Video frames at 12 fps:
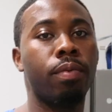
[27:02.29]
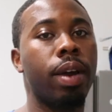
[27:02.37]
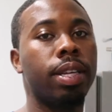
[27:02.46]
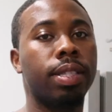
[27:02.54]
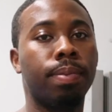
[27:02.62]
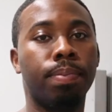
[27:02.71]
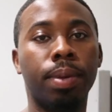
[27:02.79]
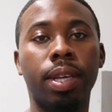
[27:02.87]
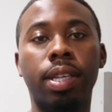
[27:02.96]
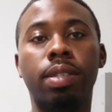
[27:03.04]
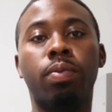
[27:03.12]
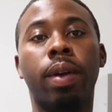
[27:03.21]
rice and
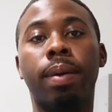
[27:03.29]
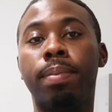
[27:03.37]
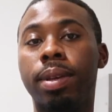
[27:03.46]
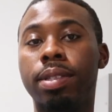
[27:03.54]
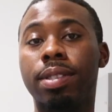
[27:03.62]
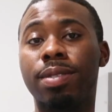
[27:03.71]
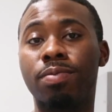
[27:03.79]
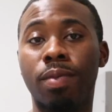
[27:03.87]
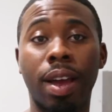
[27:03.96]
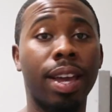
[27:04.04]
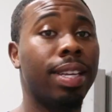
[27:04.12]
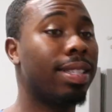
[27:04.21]
peas, red beans,
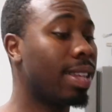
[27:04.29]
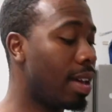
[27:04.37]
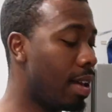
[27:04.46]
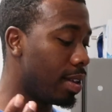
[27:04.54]
rice,